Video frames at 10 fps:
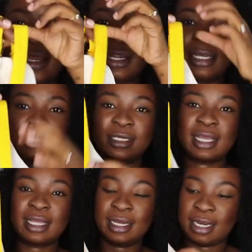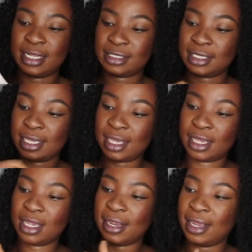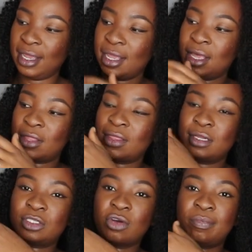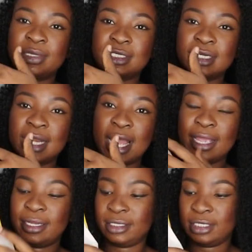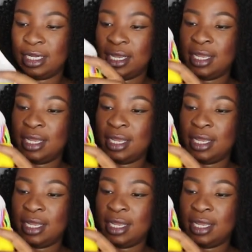It has like elastic here. The top is lined.